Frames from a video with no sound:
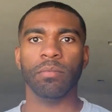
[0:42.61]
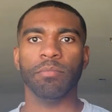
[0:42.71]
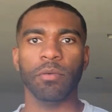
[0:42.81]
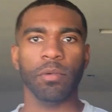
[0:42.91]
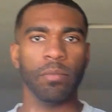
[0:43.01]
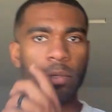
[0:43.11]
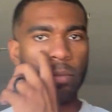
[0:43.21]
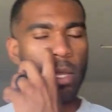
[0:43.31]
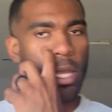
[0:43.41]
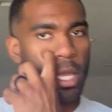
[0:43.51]
Boom, boom,
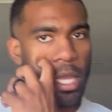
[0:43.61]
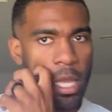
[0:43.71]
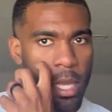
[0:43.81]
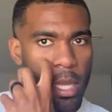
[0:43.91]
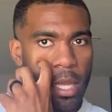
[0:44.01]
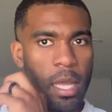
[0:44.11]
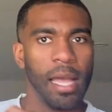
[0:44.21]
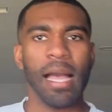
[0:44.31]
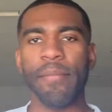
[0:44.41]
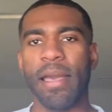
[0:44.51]
boom.
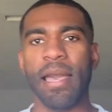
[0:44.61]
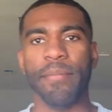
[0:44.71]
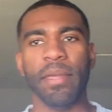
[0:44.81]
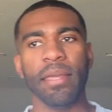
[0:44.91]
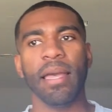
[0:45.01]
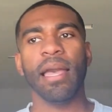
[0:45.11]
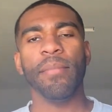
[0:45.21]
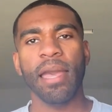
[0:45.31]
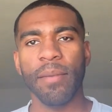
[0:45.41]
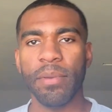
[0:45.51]
I'm happy. I'm
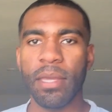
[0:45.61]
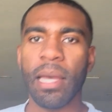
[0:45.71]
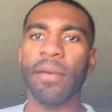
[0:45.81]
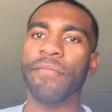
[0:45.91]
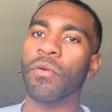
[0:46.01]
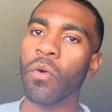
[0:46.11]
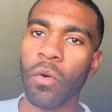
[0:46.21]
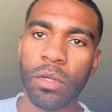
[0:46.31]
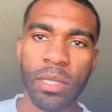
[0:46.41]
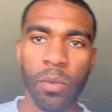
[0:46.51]
happy. Of
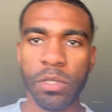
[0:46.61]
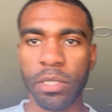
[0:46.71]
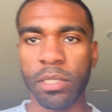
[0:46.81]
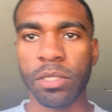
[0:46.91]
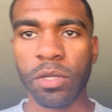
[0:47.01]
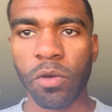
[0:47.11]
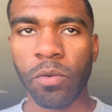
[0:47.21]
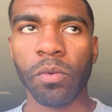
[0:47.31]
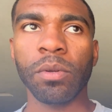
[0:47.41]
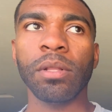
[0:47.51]
course, I wish things can
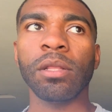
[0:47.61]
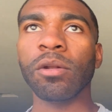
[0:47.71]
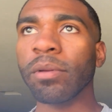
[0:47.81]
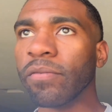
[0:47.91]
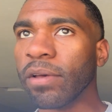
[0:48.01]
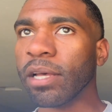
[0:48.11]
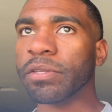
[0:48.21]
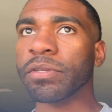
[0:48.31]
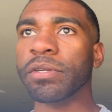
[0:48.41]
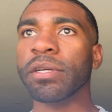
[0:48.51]
go a little bit
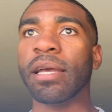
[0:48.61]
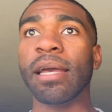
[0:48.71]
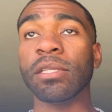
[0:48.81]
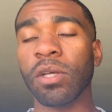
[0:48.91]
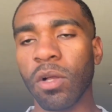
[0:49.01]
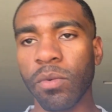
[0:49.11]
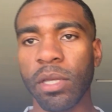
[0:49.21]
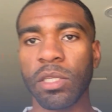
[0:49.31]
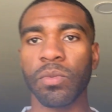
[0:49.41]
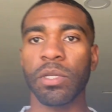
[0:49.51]
faster, as
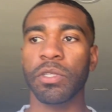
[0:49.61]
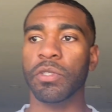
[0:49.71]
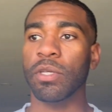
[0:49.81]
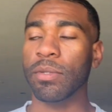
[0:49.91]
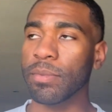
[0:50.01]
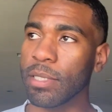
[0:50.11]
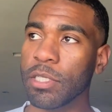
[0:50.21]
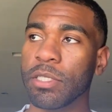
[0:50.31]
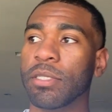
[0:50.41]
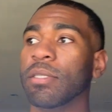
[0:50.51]
always, which I
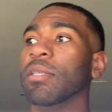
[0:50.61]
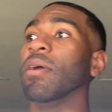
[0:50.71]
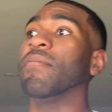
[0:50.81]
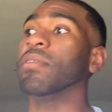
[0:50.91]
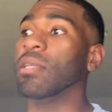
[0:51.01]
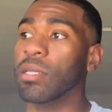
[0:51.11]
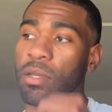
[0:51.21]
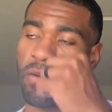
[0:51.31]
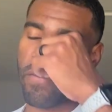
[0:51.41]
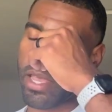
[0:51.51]
wish everything can
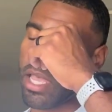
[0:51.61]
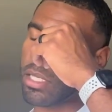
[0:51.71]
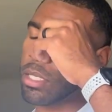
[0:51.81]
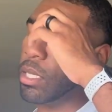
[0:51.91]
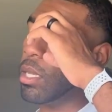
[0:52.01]
go fast.